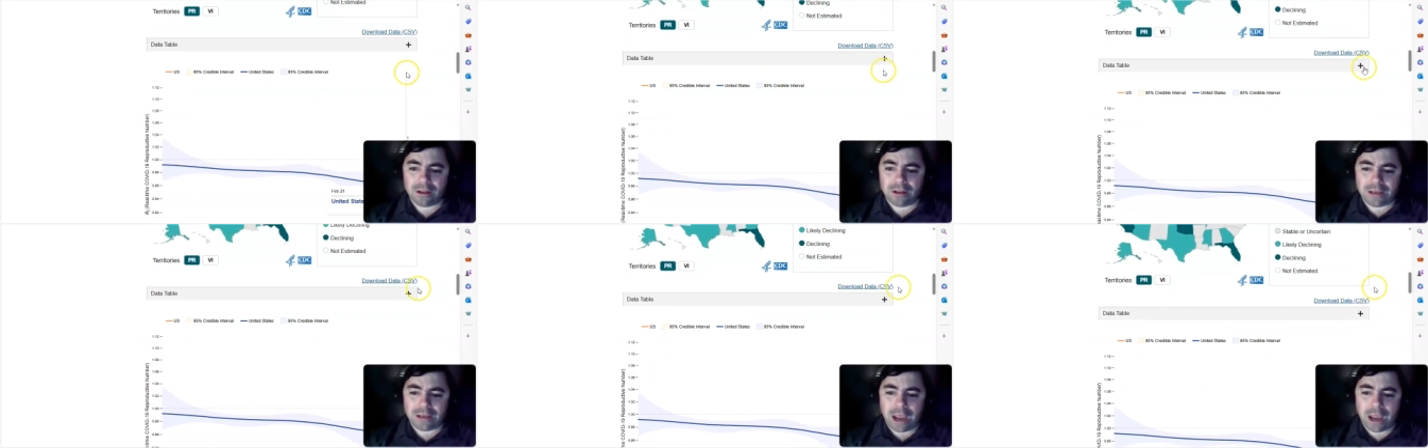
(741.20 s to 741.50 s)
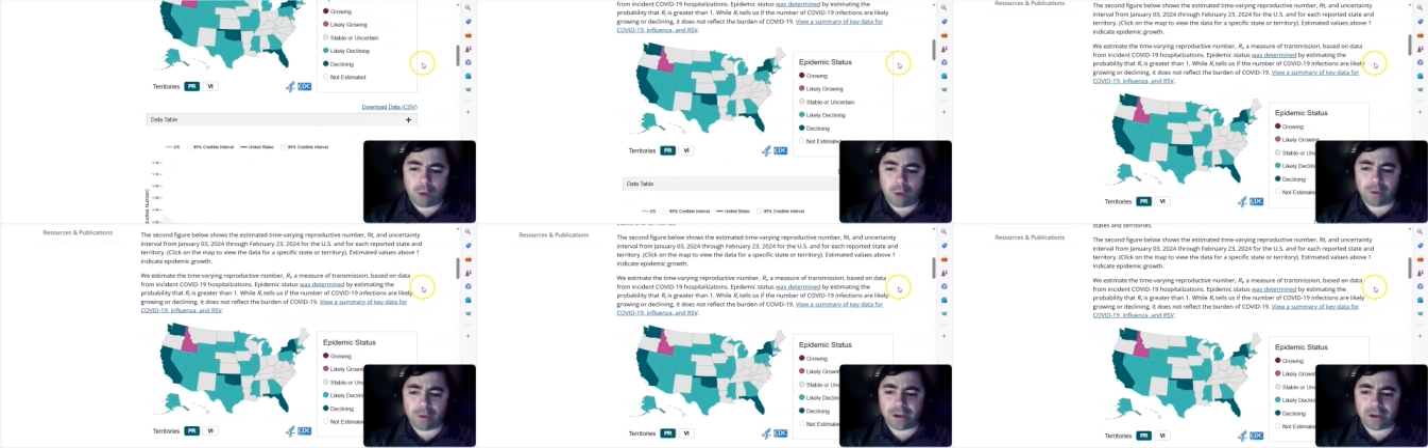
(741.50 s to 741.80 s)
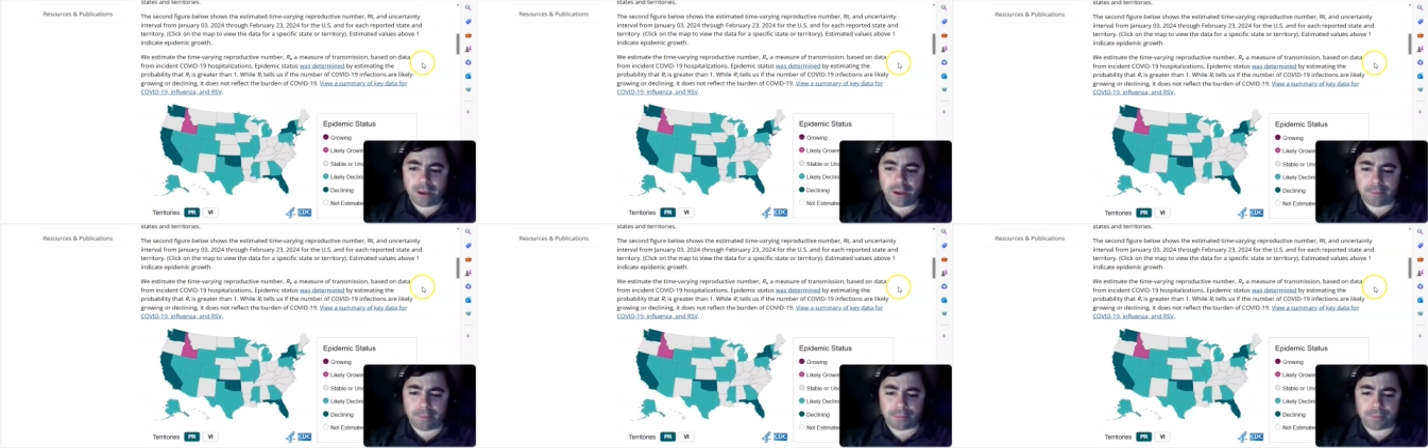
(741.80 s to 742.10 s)
Now, when you
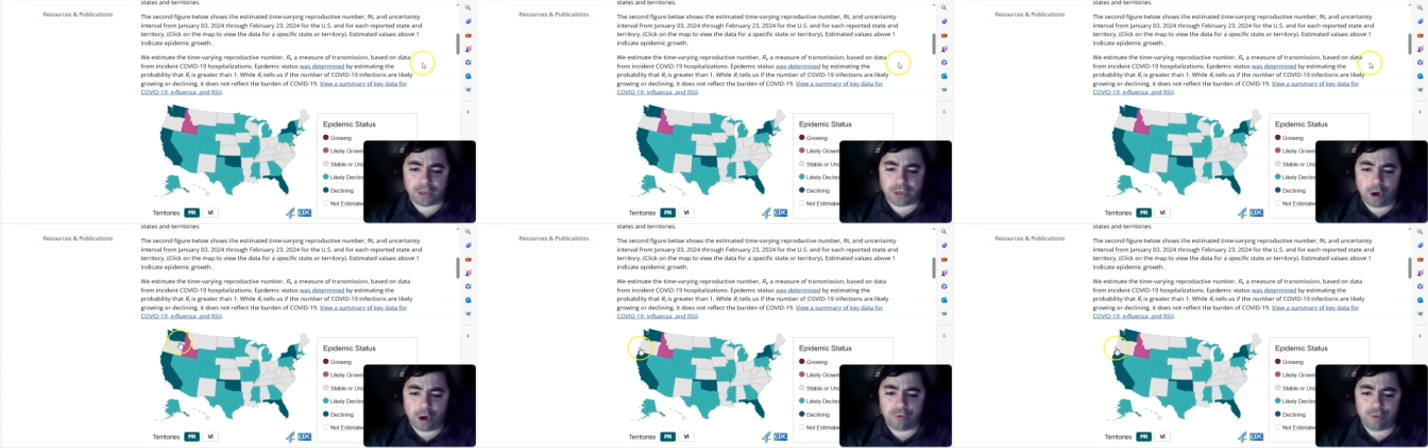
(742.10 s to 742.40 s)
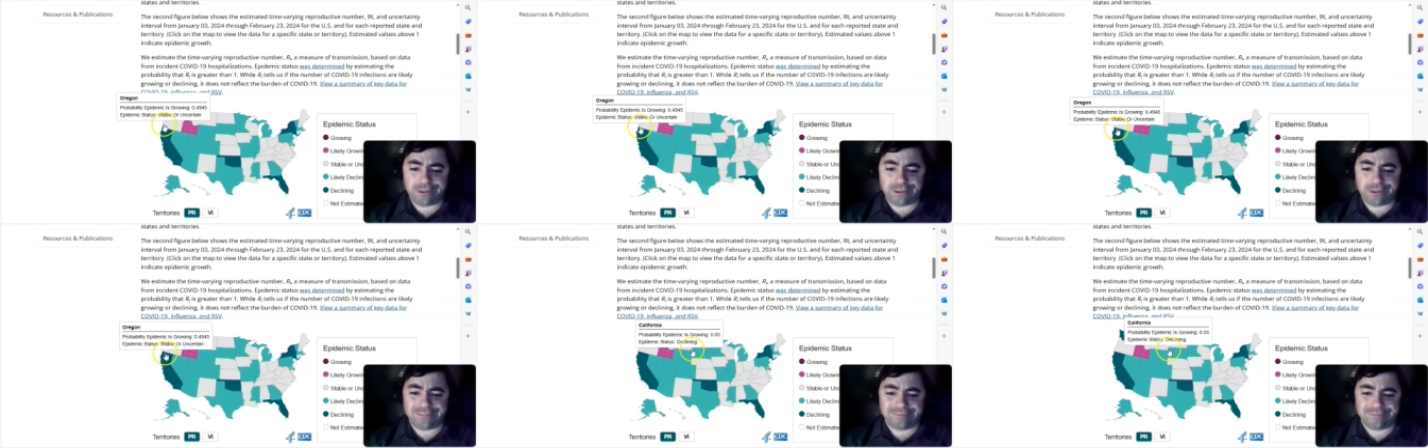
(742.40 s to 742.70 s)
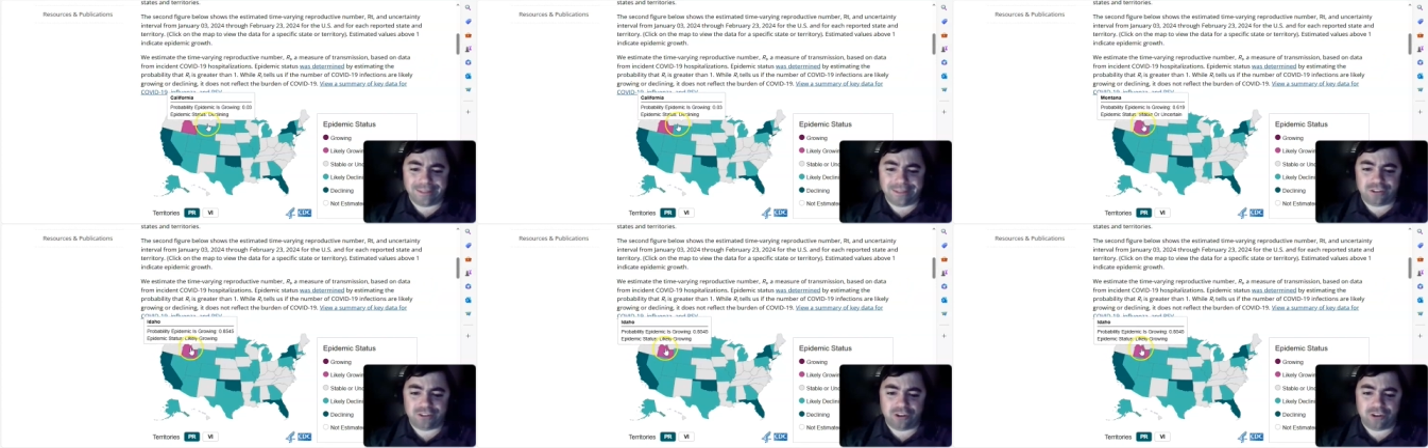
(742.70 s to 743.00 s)
come up to COVID,
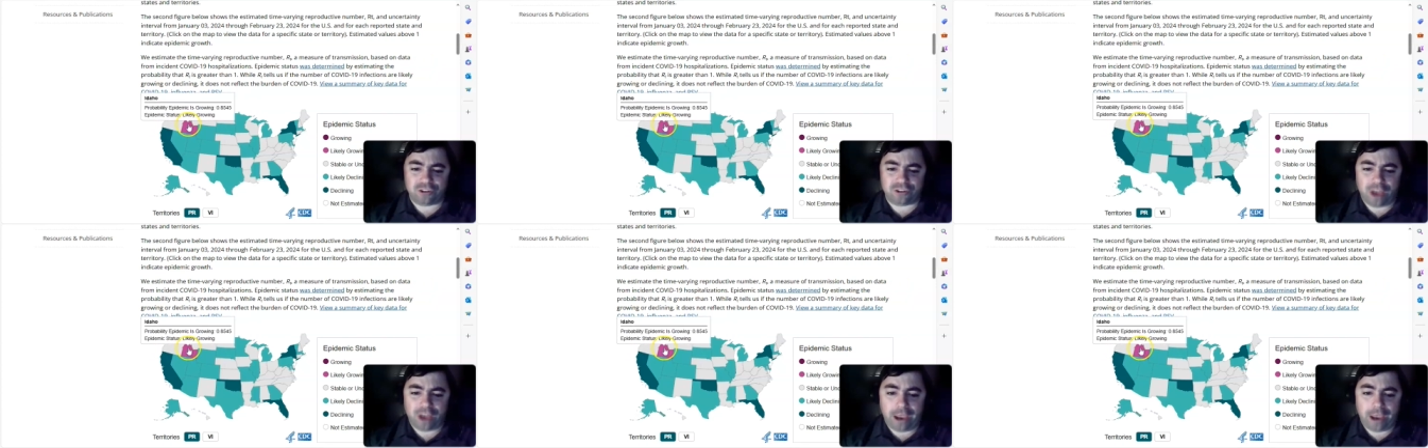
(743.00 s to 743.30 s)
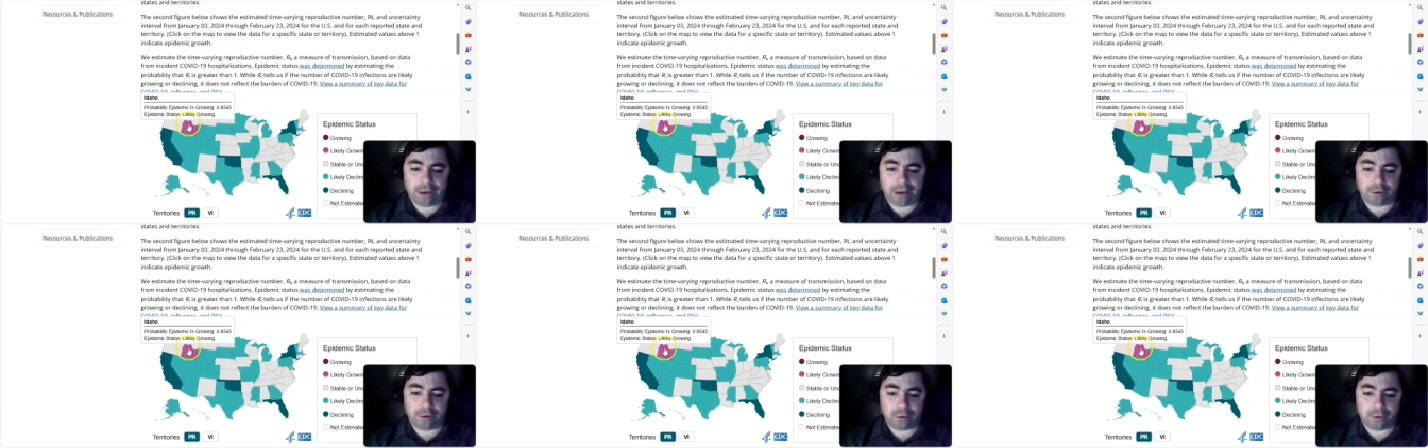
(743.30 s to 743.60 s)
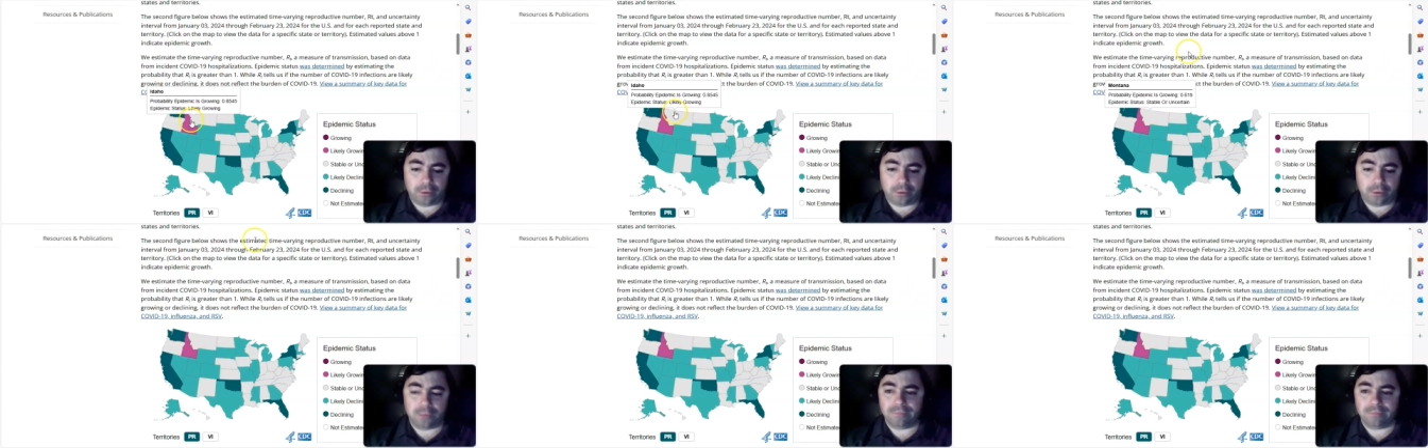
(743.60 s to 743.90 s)
it's just Idaho.